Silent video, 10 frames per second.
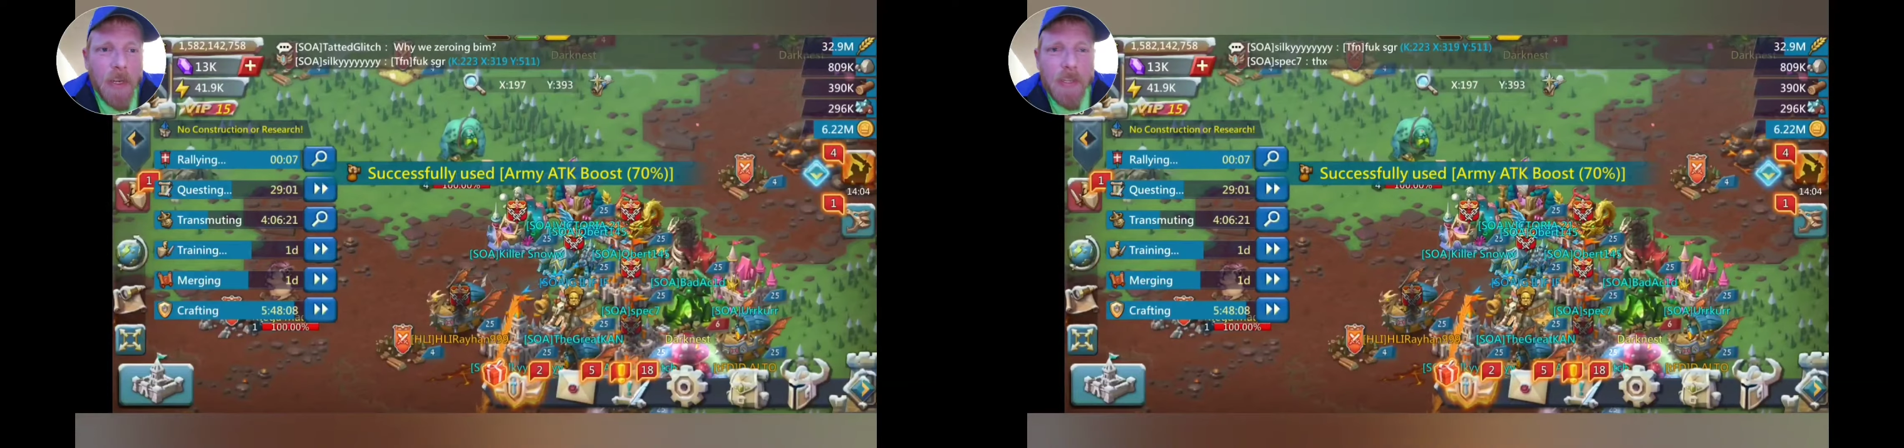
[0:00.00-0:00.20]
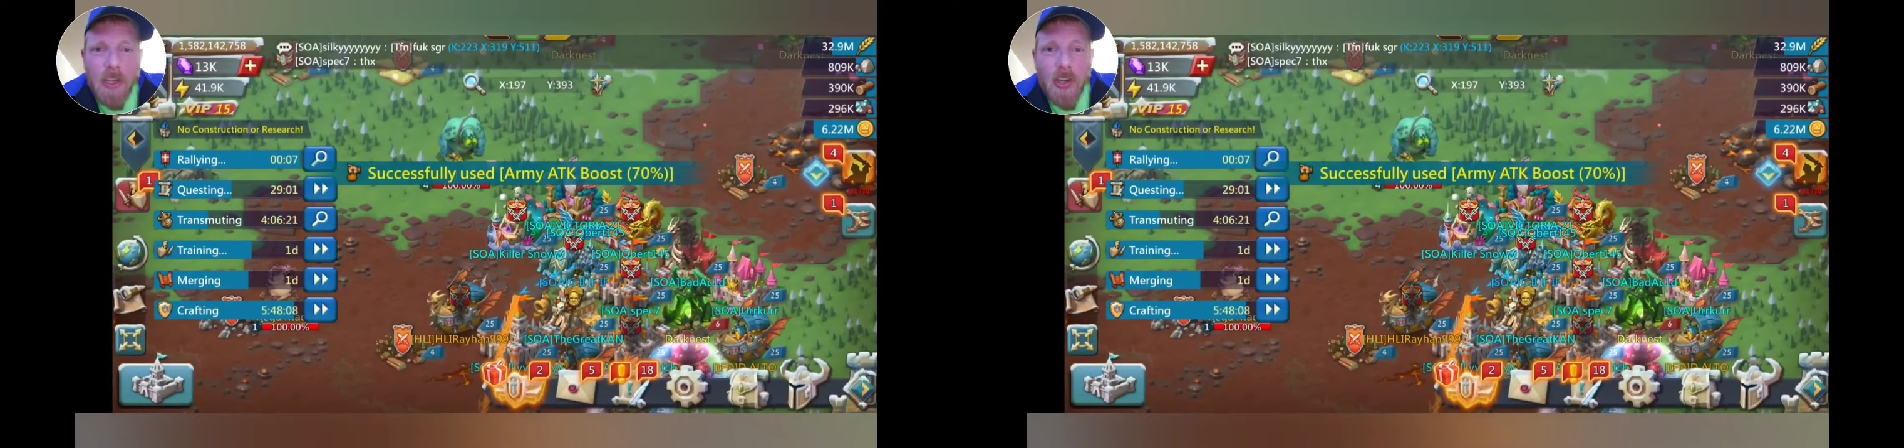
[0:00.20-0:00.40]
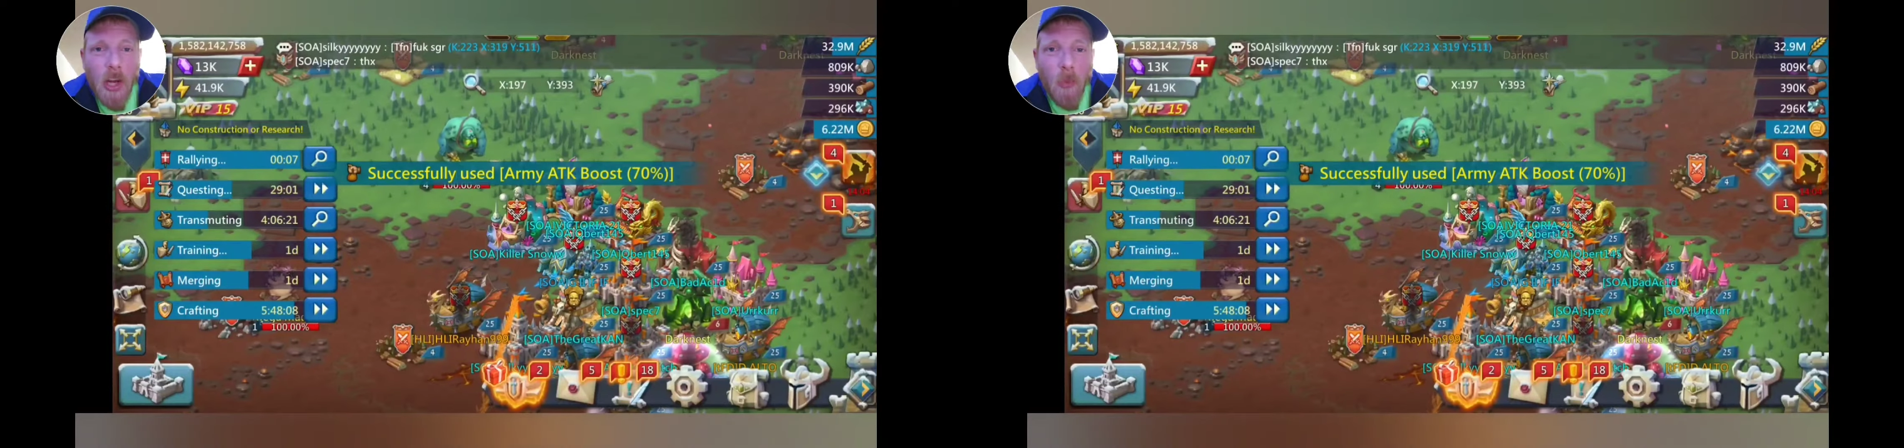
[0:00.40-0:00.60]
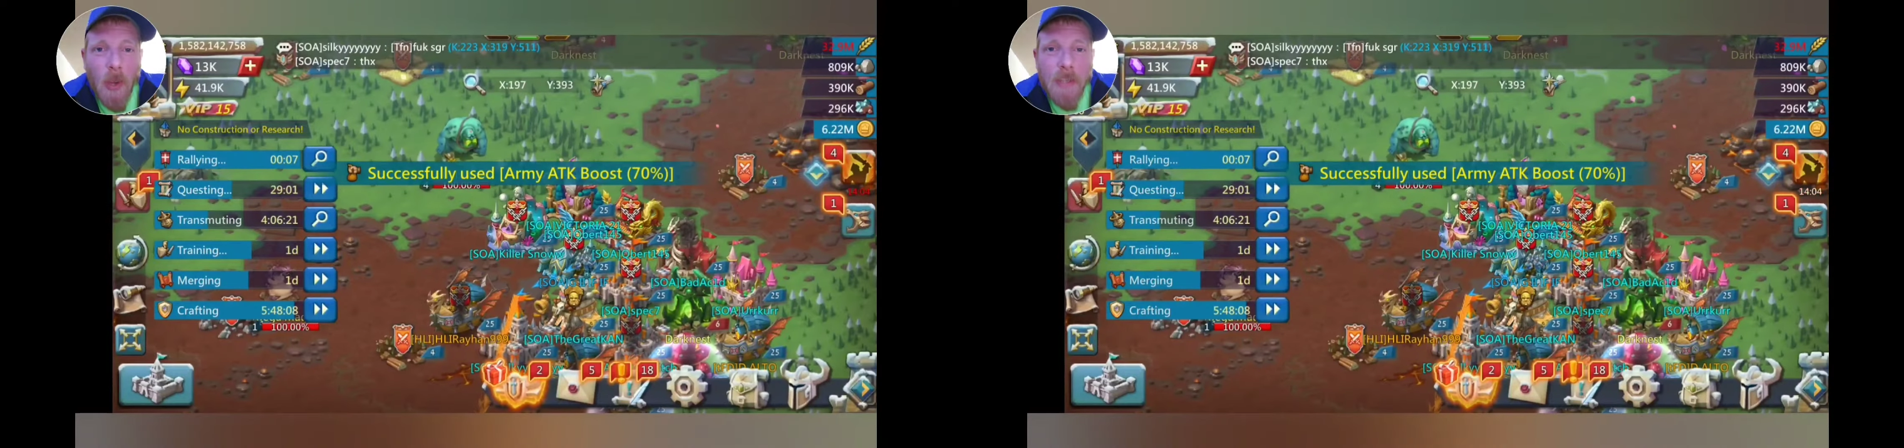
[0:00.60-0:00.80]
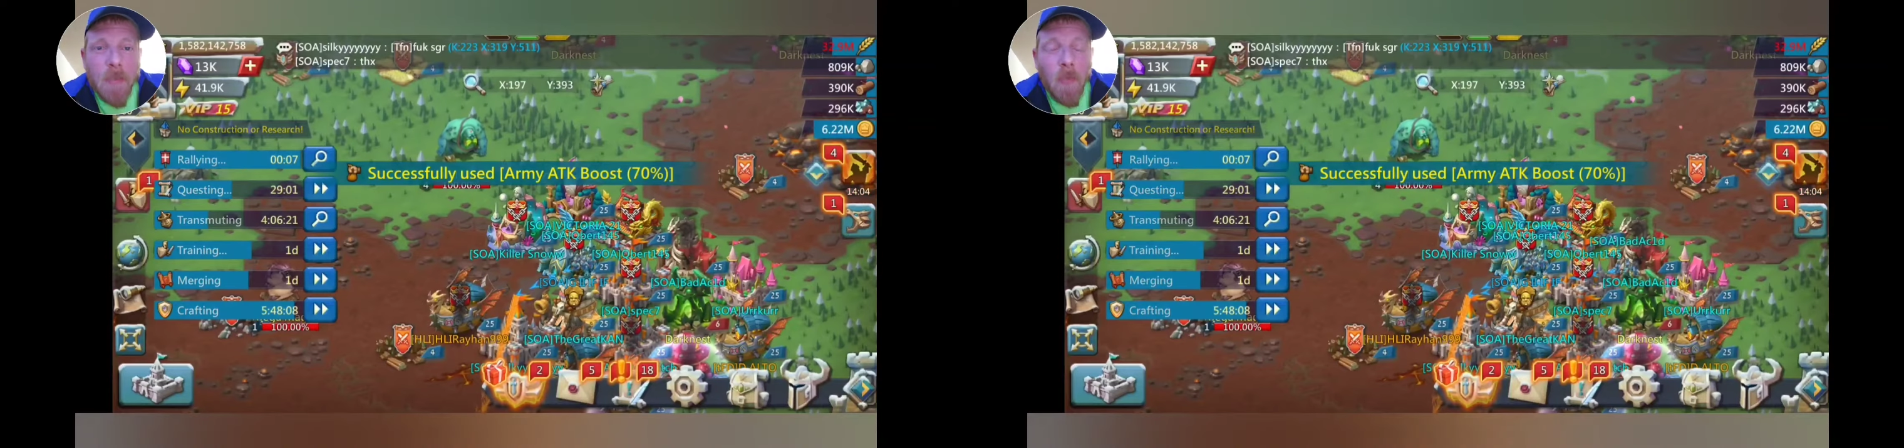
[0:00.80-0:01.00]
He's gonna try to
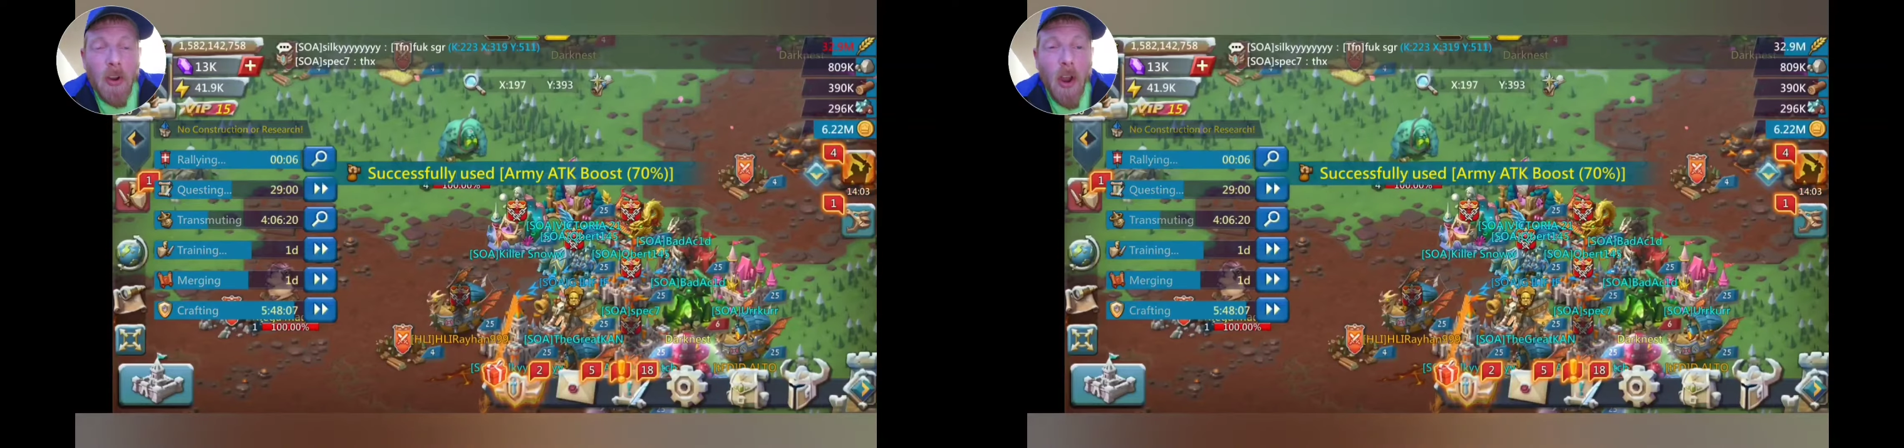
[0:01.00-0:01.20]
waste some more